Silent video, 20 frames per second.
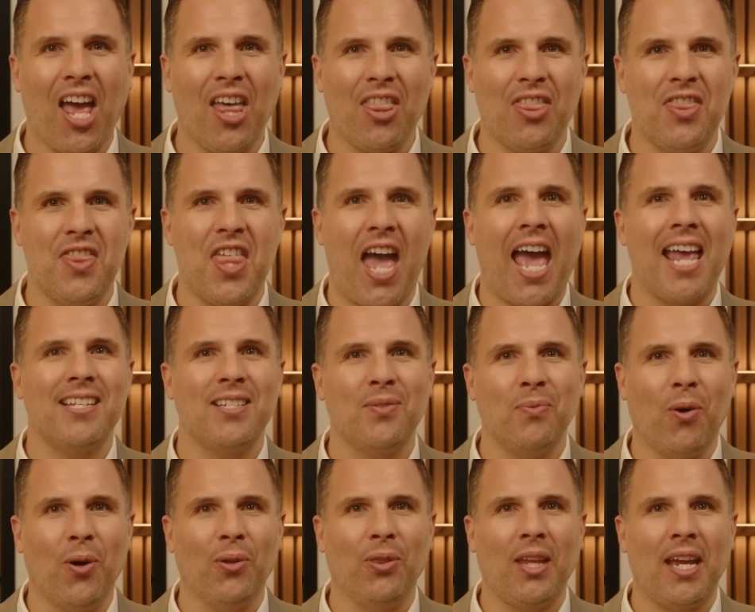That's
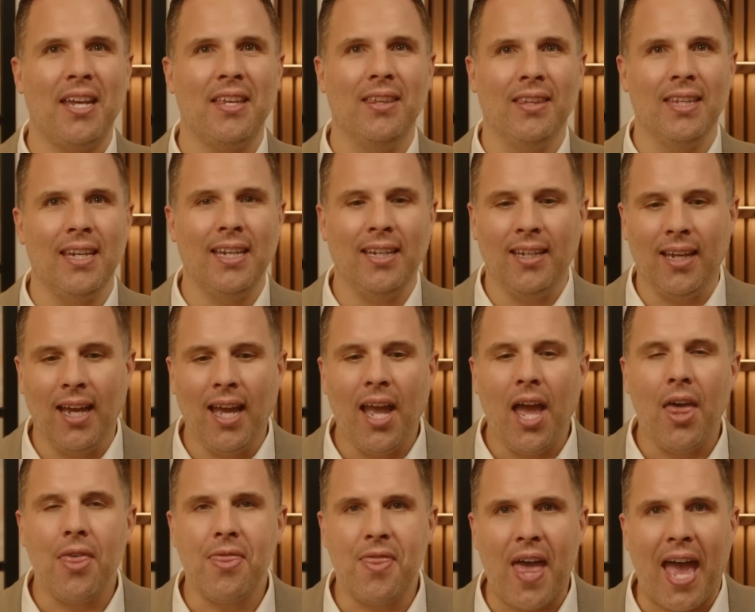what they think.
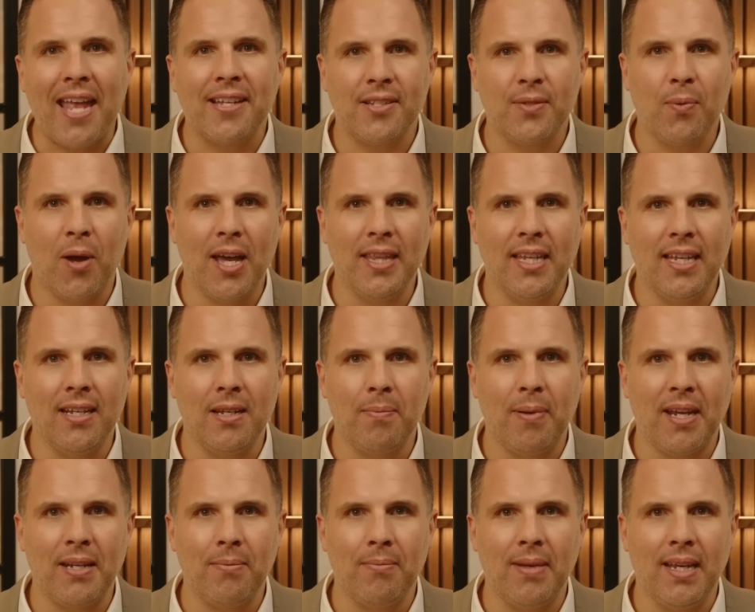That's why the
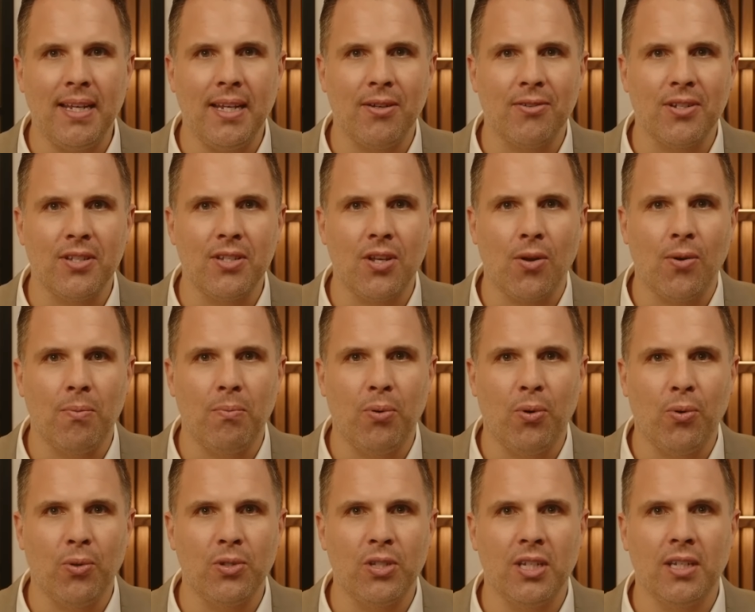independent media is so
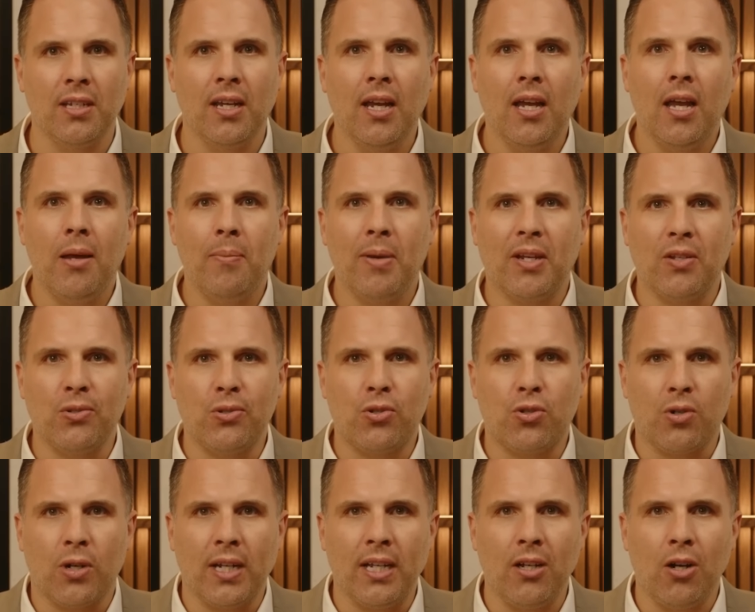important, because
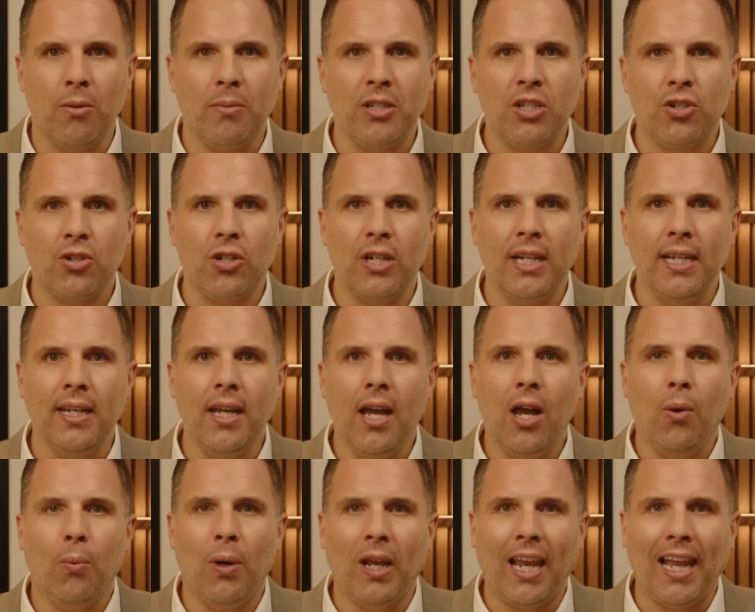Triggernometry
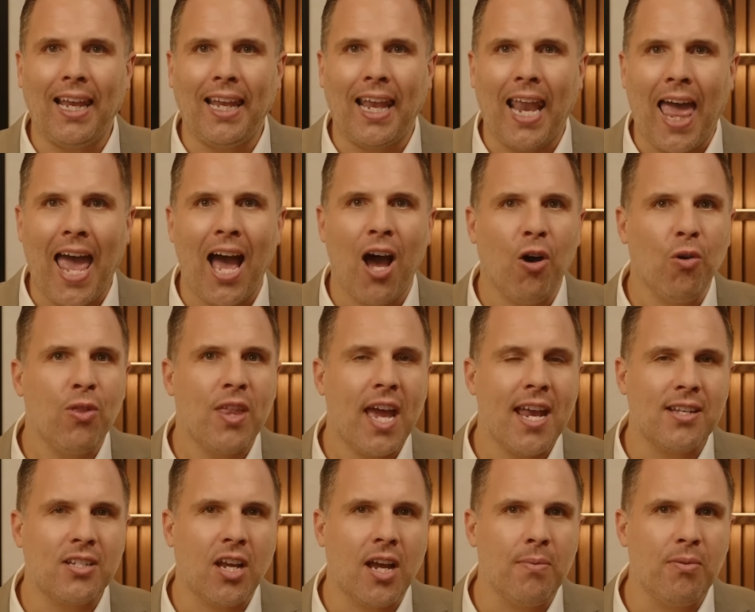will allow
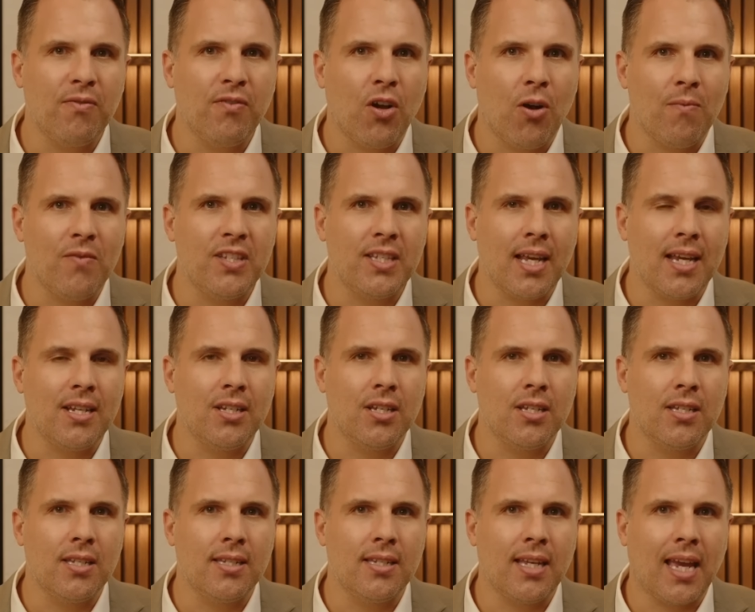that type of conversation
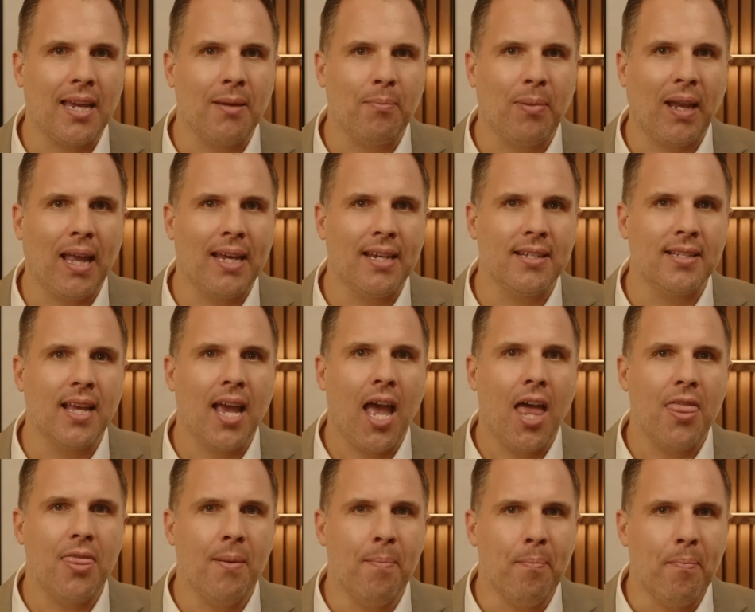to take place.
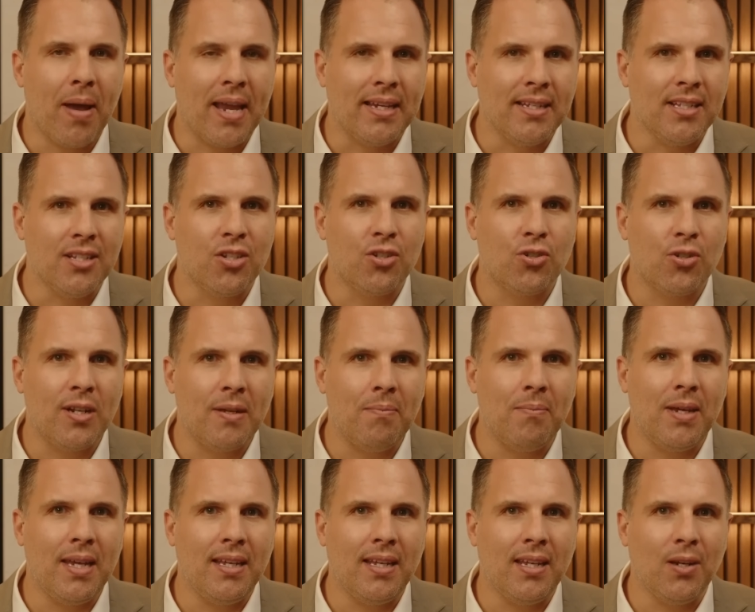The mainstream
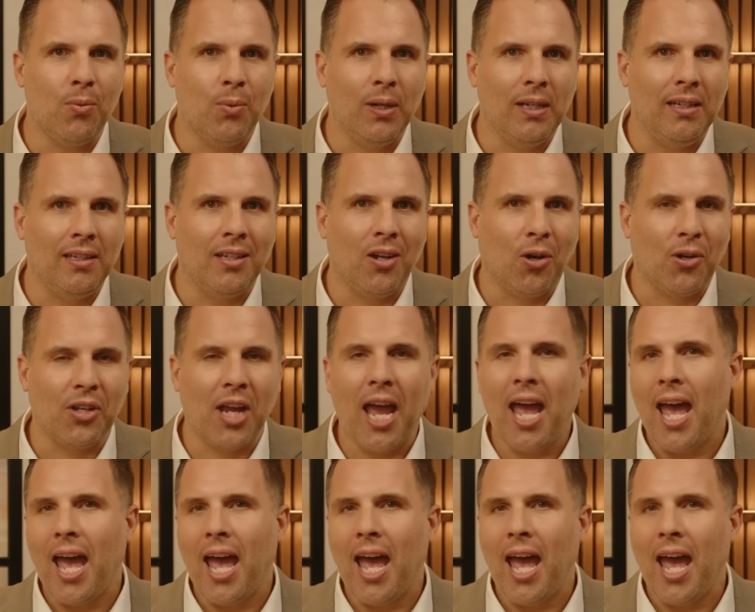media will not.